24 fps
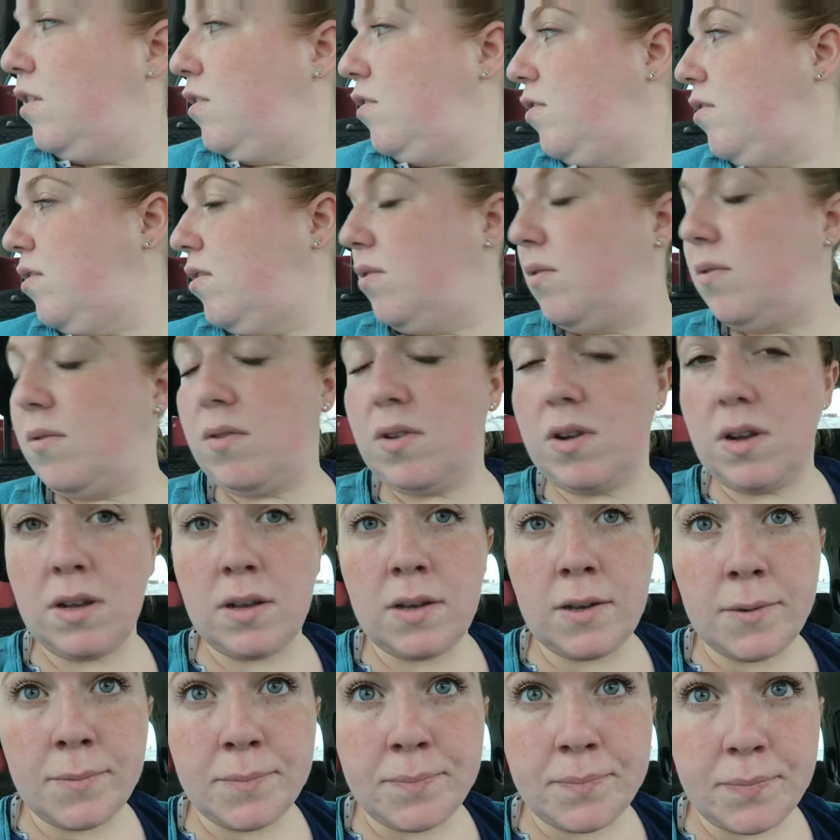So
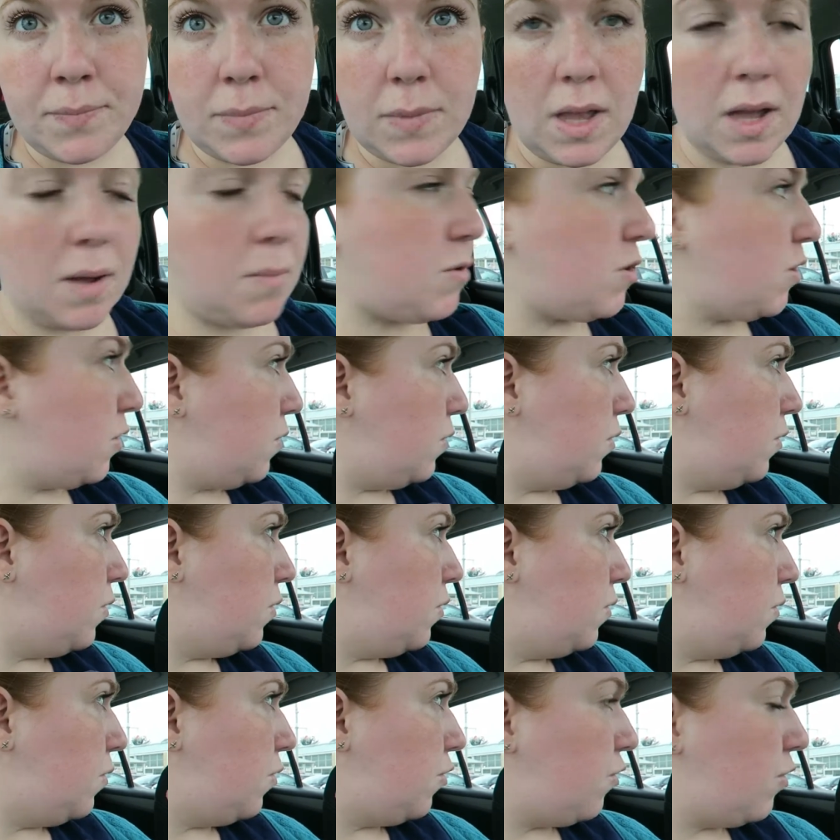I'm just gonna
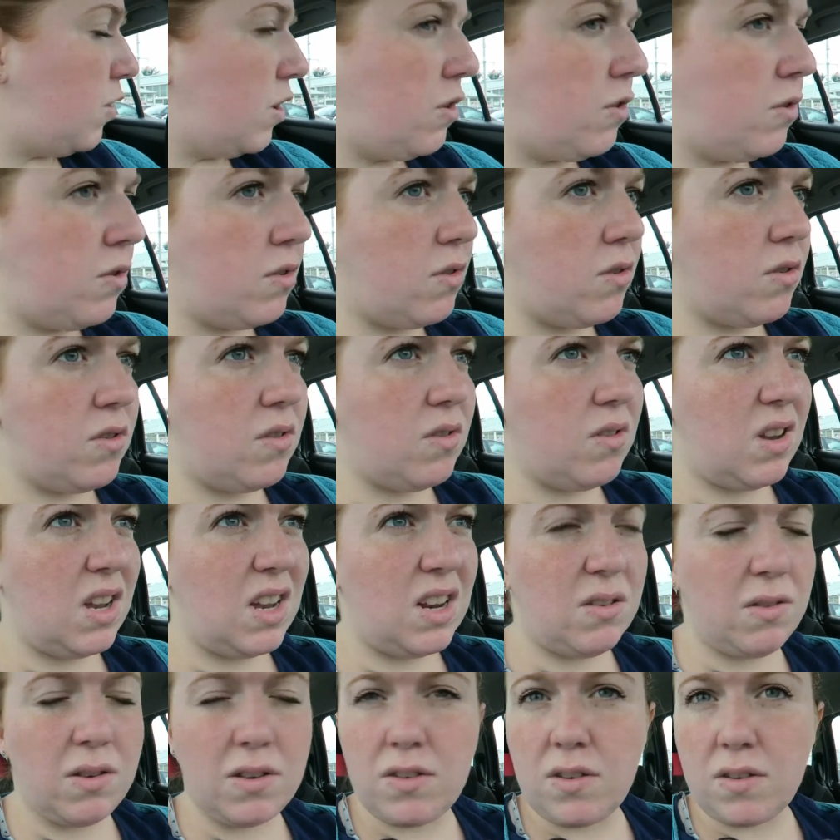go straight to the
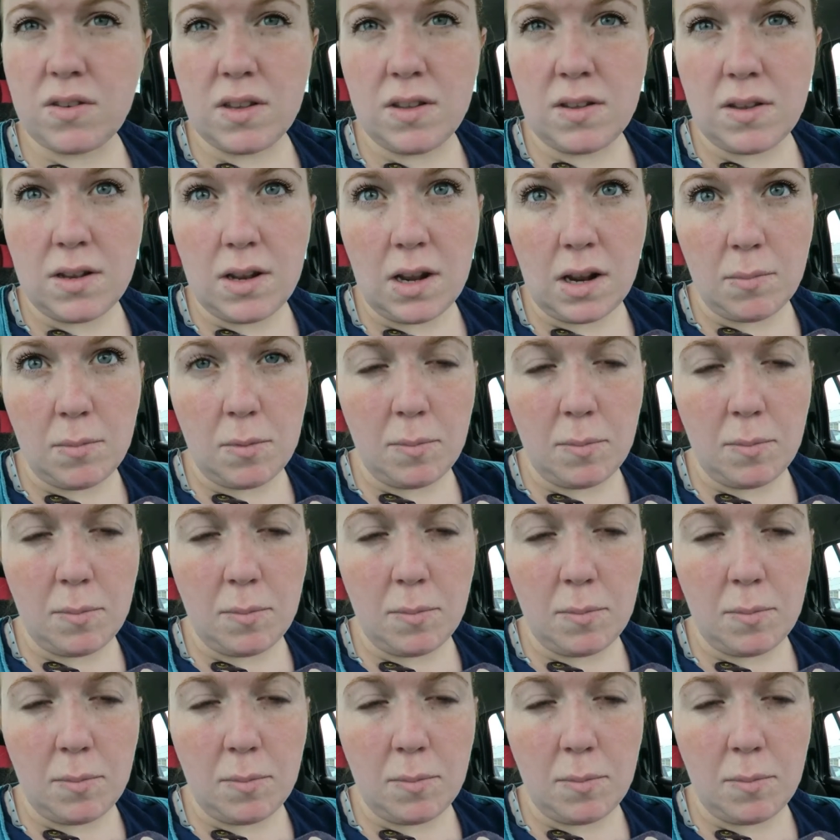hairdressers and sit down.